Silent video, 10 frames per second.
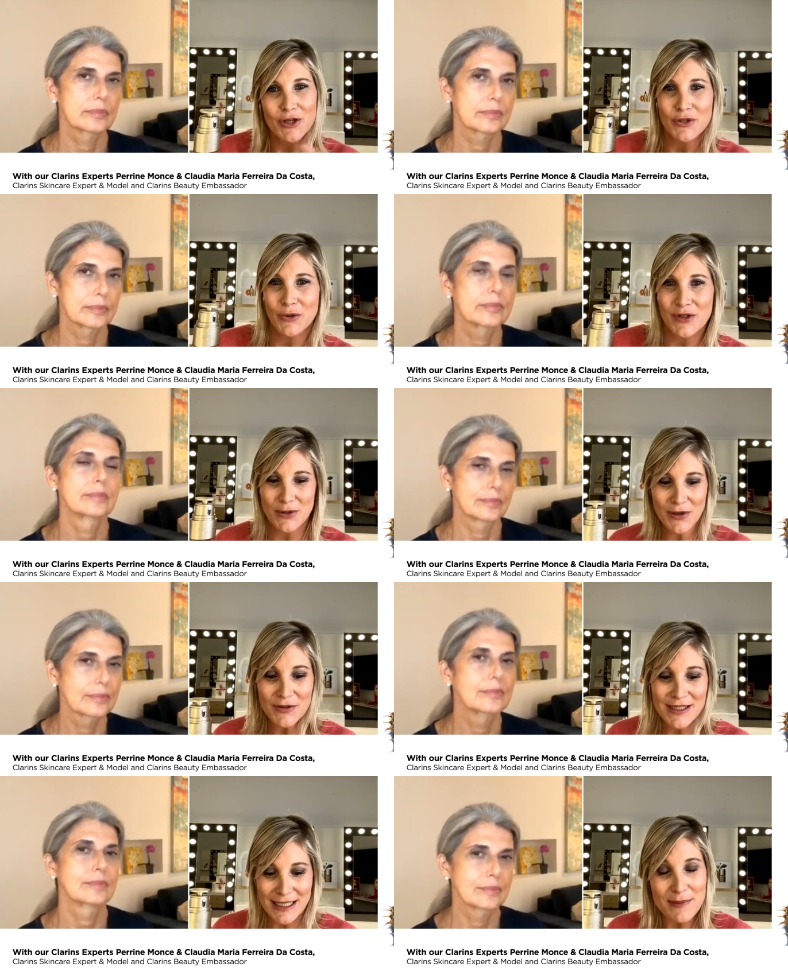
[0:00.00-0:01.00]
Speaker 1: So it's a little
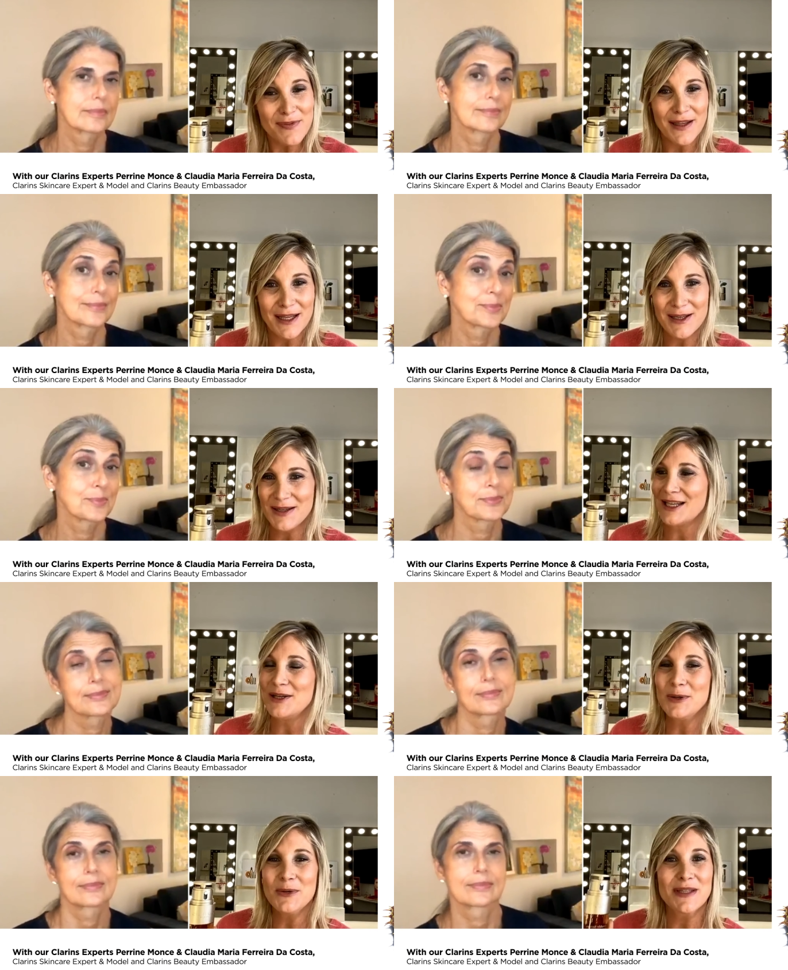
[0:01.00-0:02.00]
tip that you can
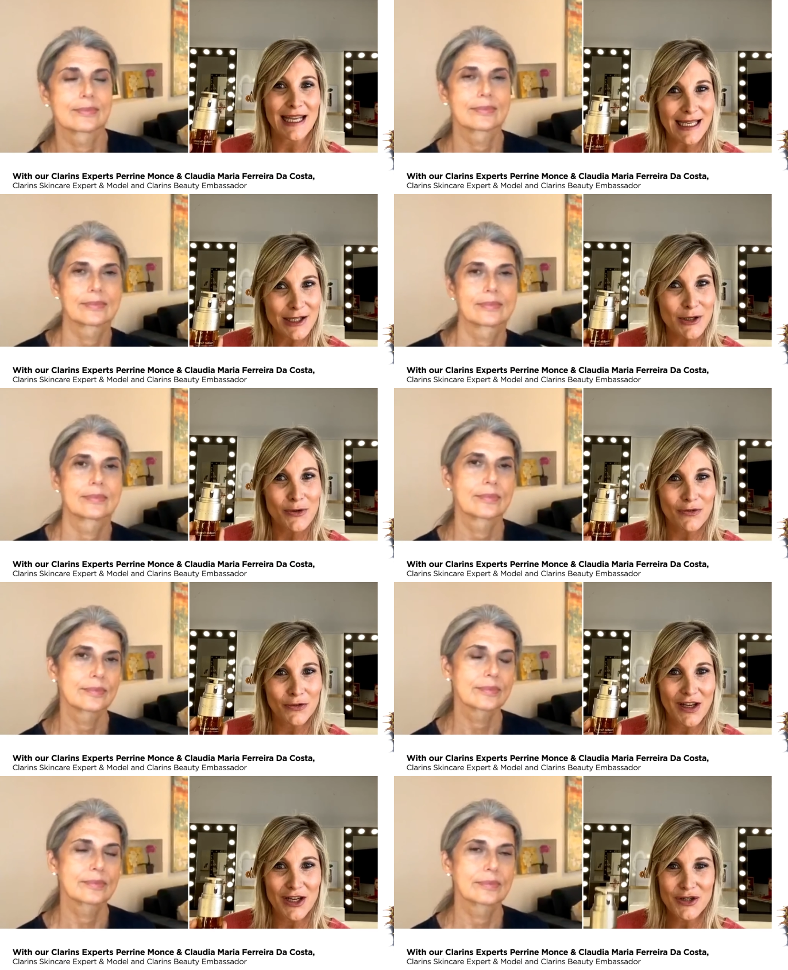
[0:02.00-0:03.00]
use into your
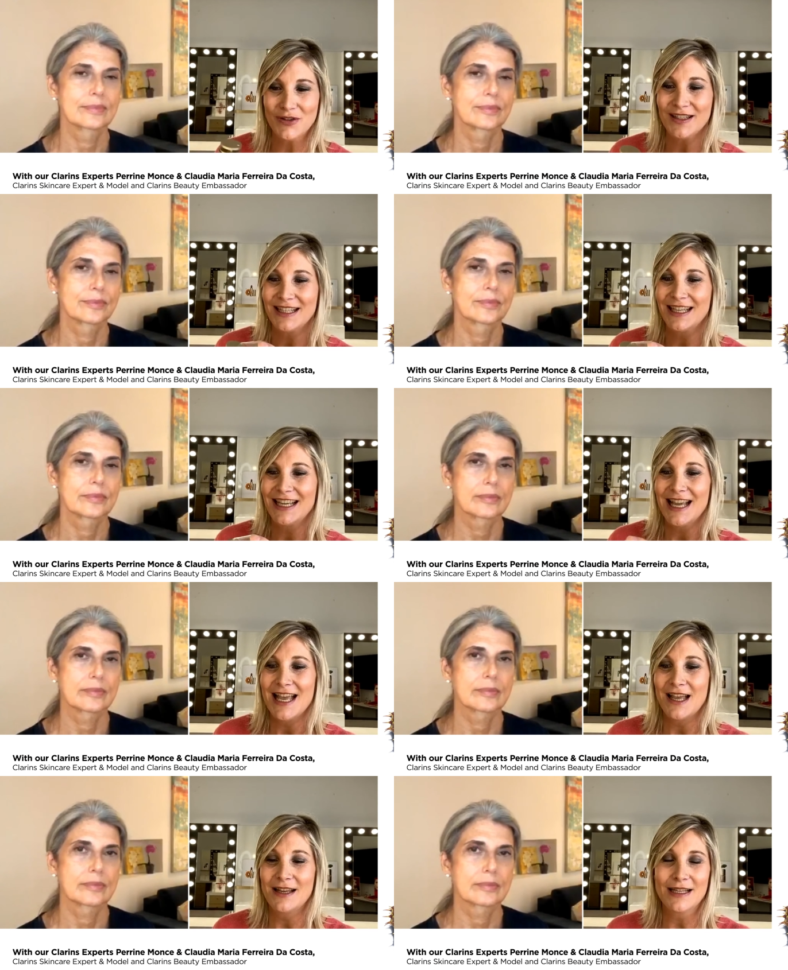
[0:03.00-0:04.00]
foundation
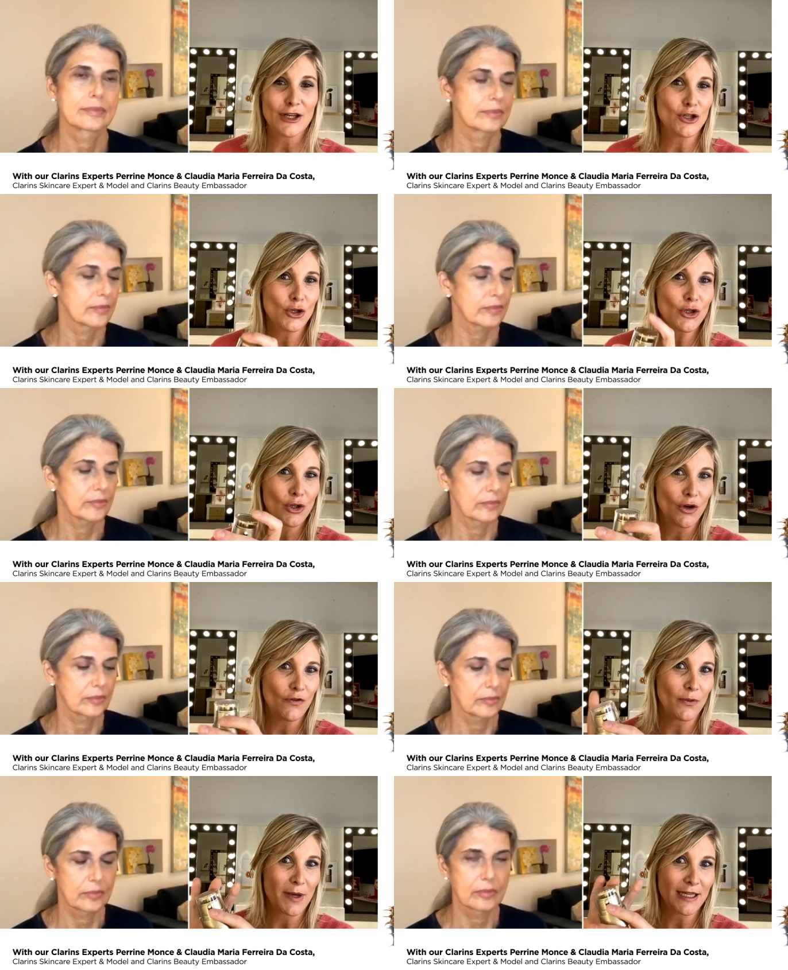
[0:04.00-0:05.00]
and I just love
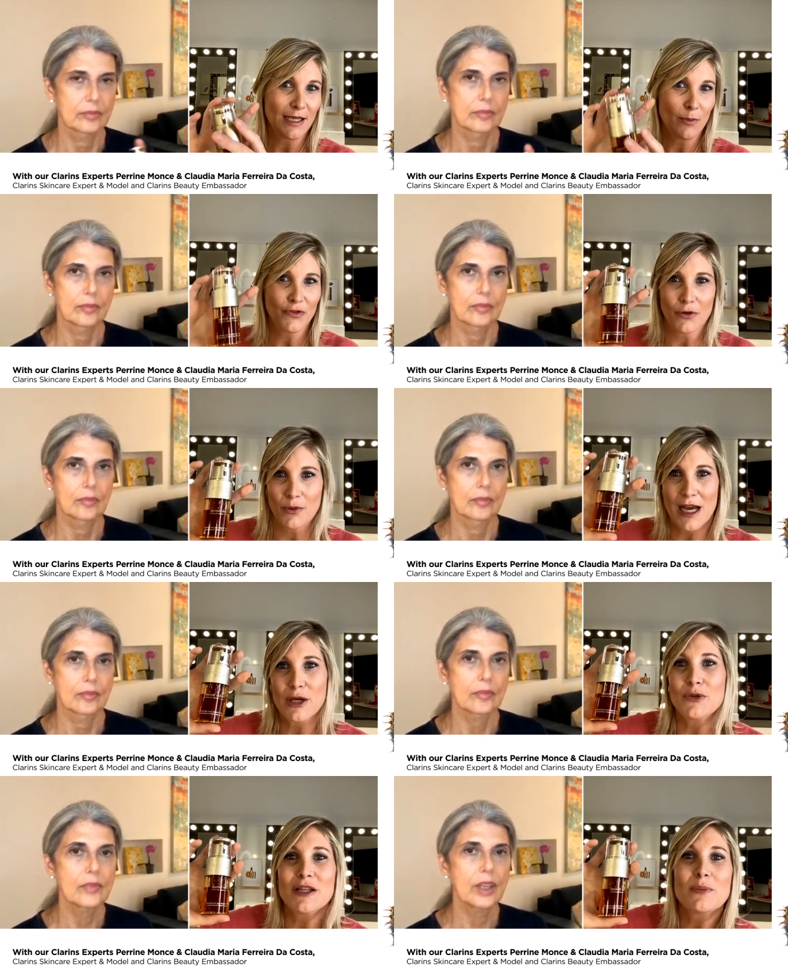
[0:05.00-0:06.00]
my double serum. I
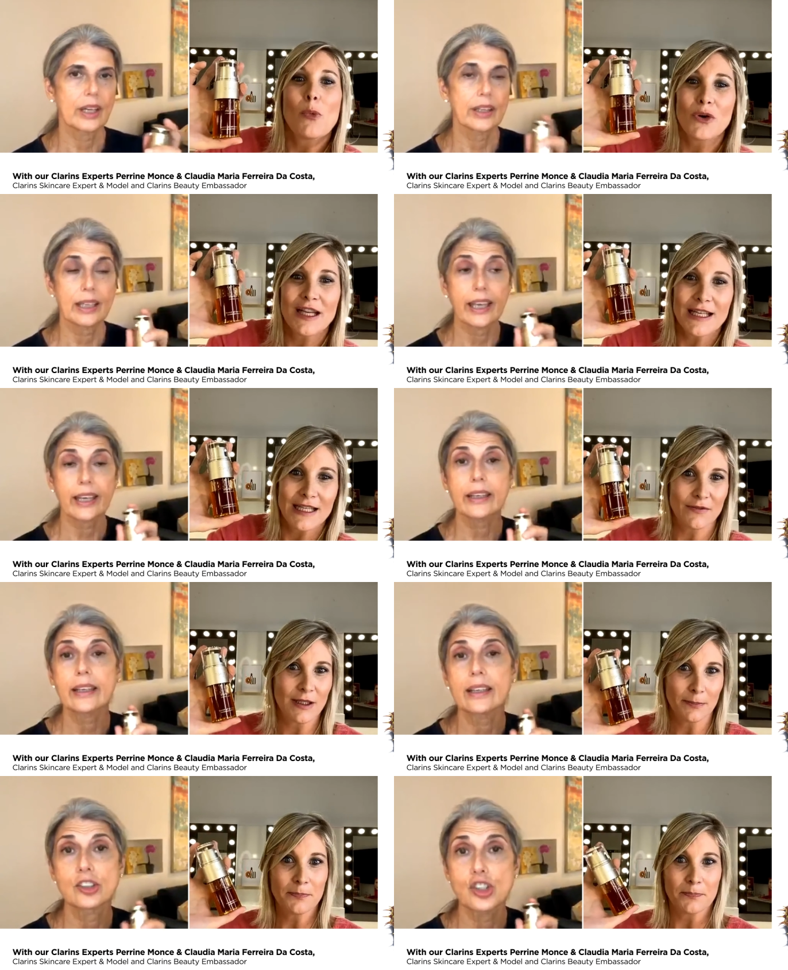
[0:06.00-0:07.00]
use it.
Speaker 2: Yeah, the
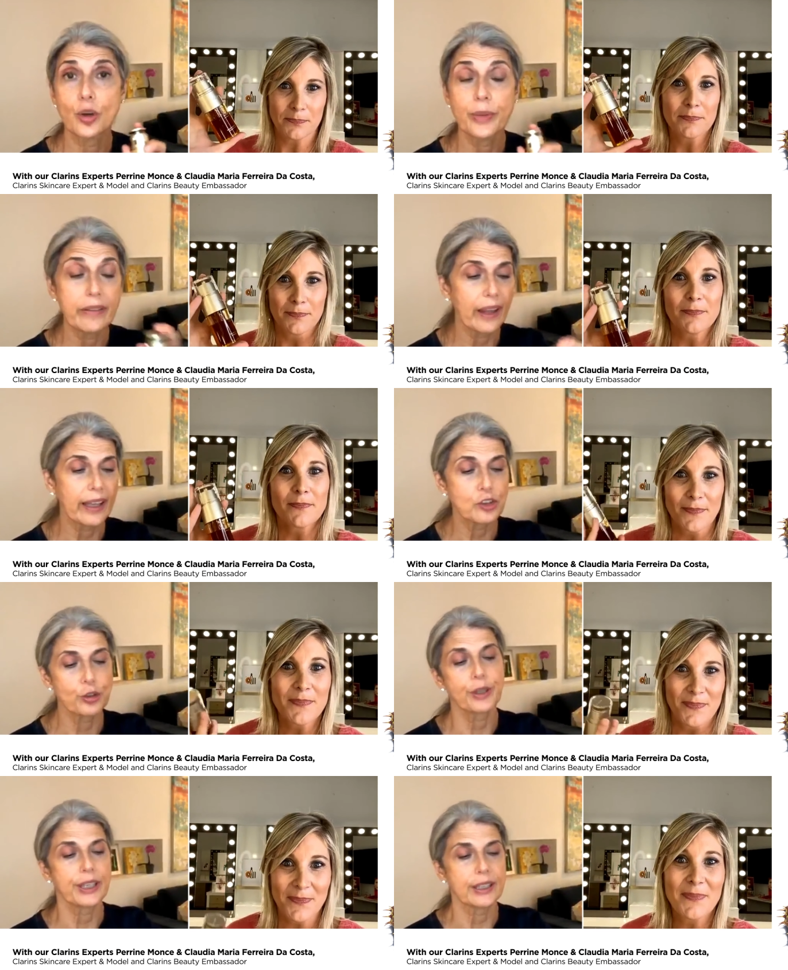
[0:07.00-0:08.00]
Eric showed me that
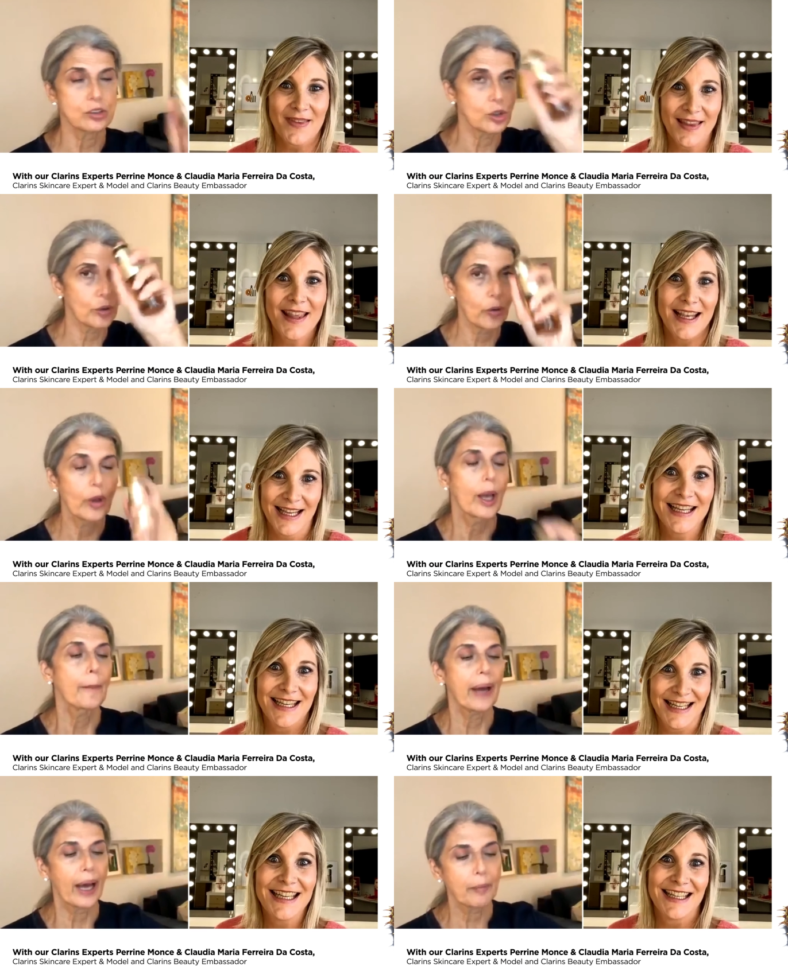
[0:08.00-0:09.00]
trick. So,
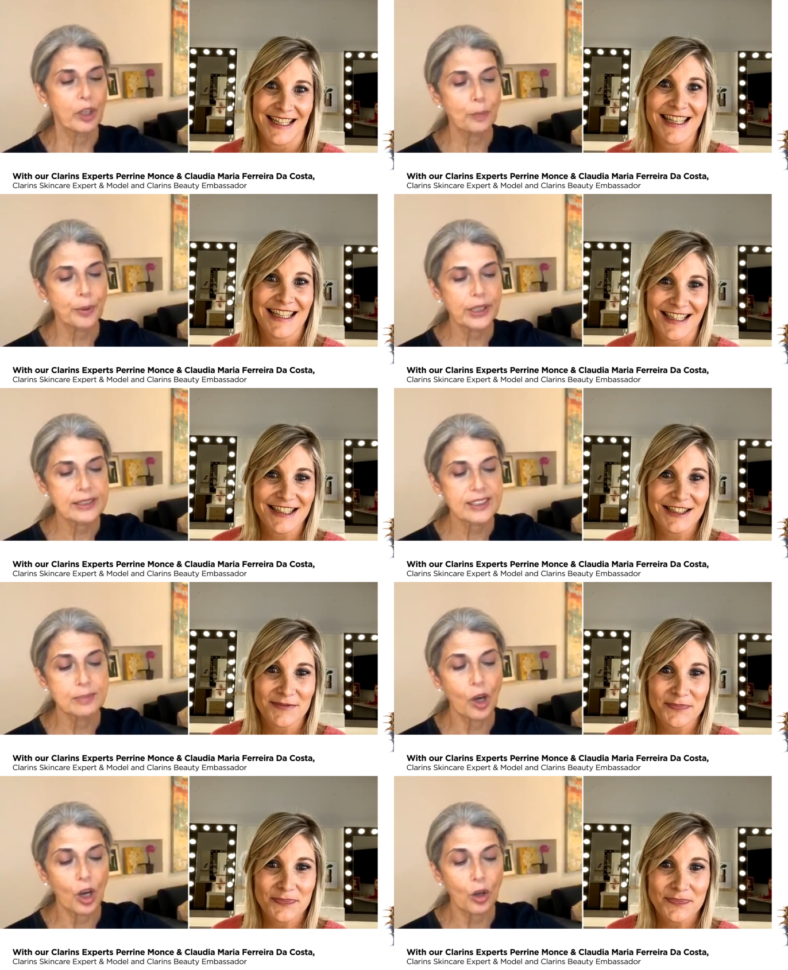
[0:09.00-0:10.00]
but I'm gonna put it
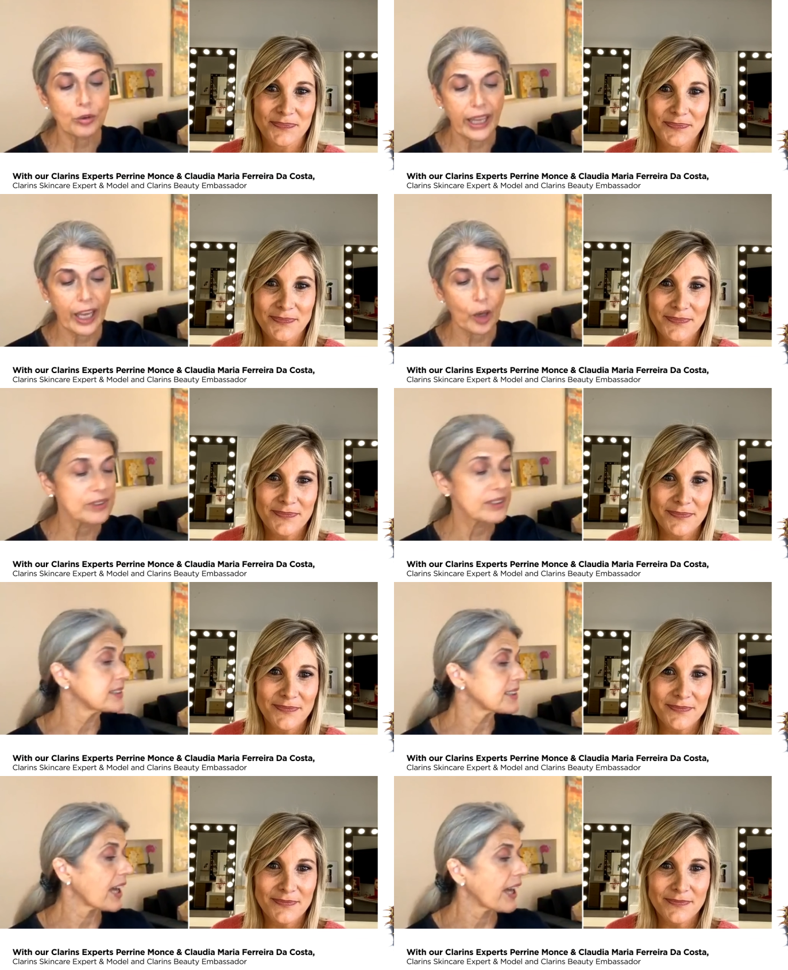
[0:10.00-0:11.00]
small now since
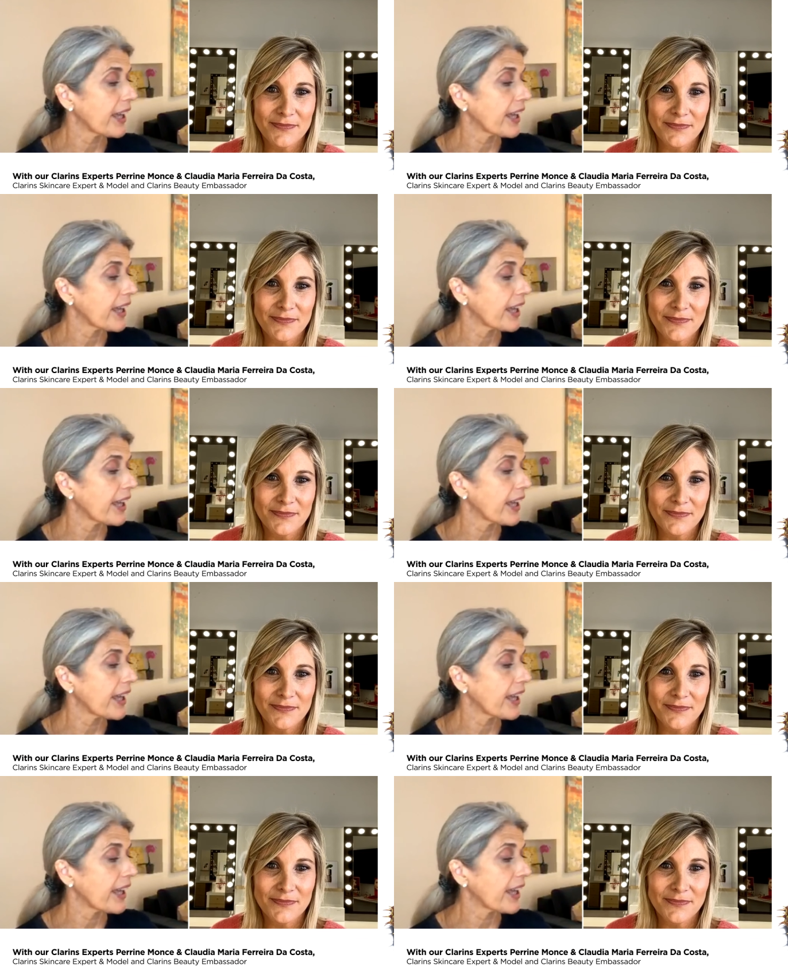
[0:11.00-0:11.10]
I